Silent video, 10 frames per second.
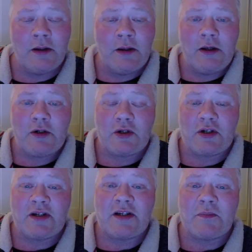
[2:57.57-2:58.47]

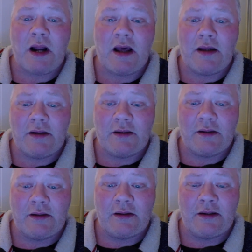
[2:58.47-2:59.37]
Justice is blind.
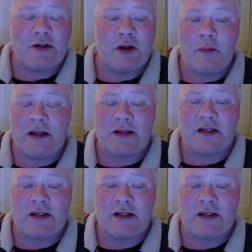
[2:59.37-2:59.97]
It's not meant to